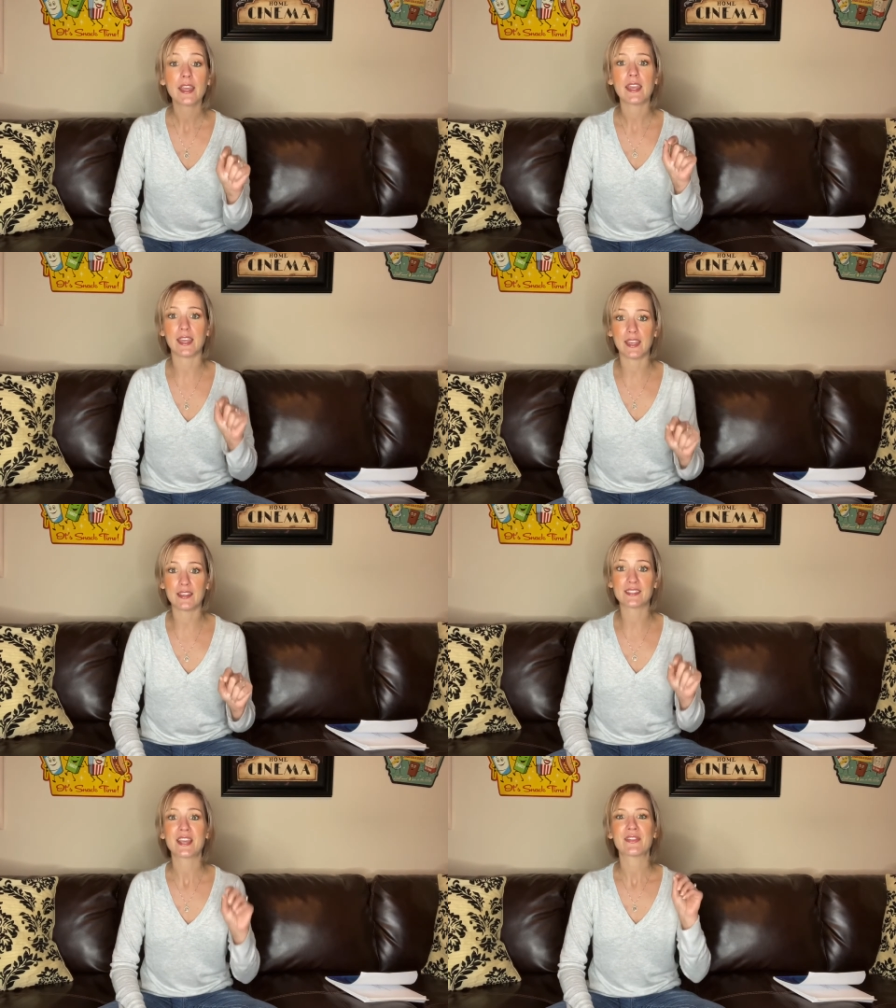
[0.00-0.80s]

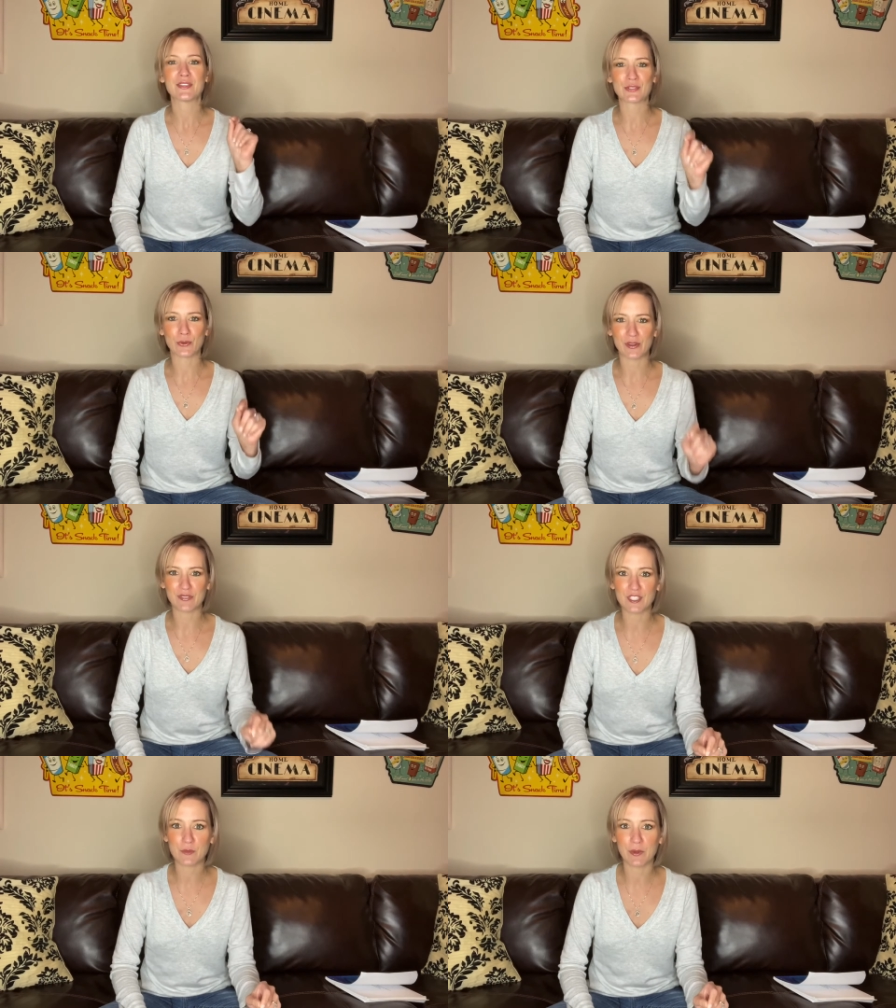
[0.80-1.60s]
is the sword of
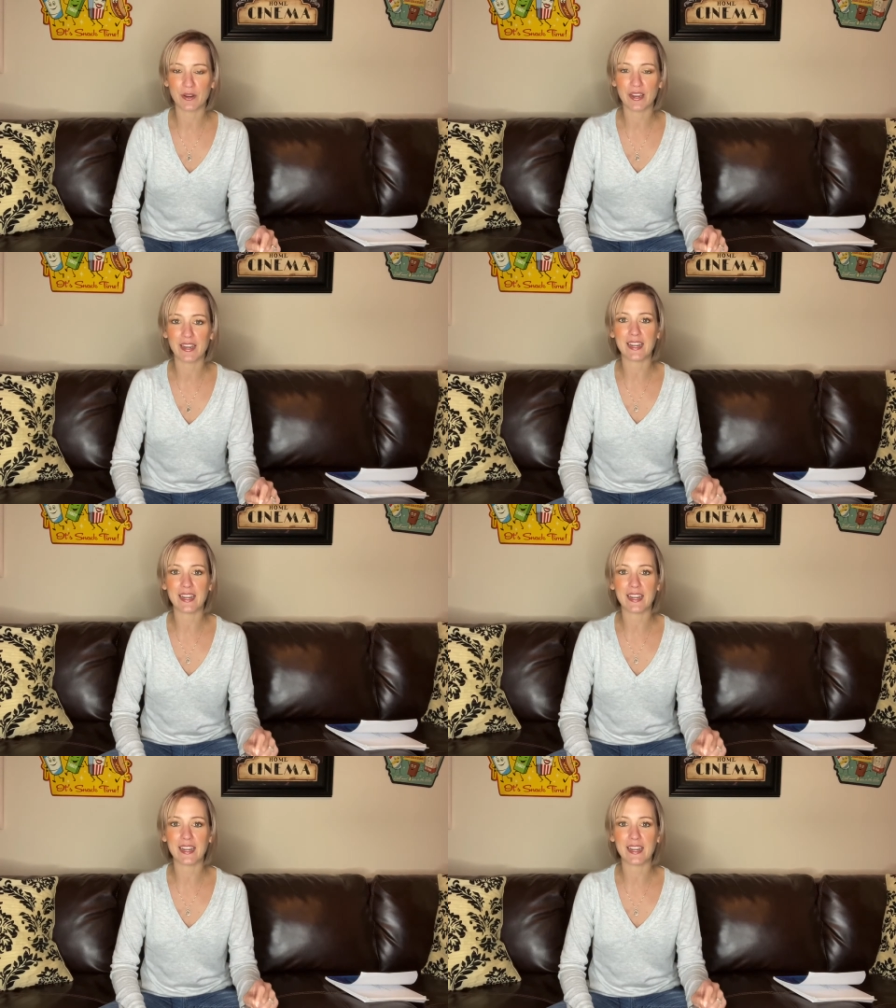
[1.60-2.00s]
the Spirit.